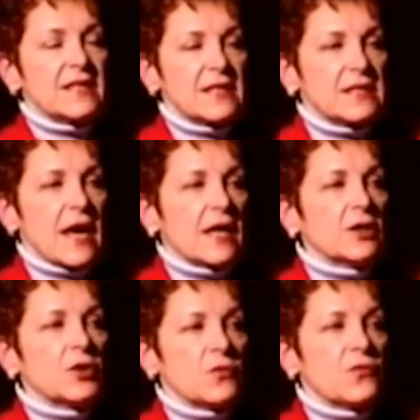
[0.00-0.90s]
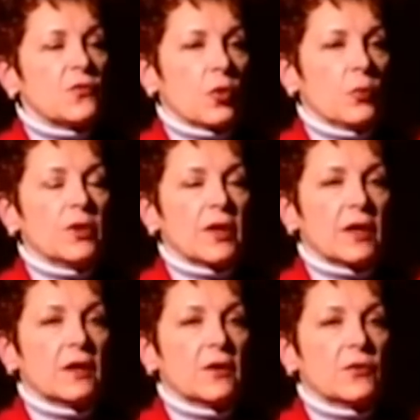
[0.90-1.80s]
exactly the
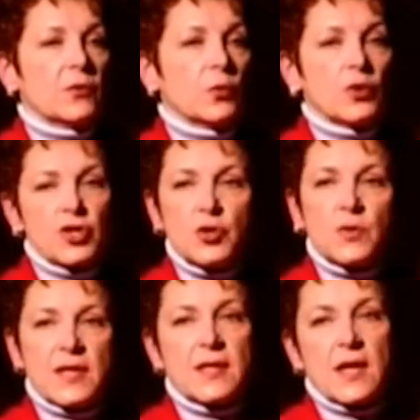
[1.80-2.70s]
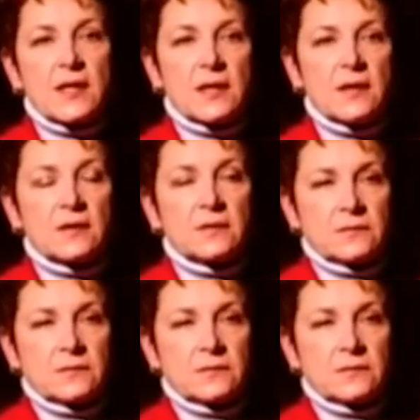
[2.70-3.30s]
formula through which you cannot heal.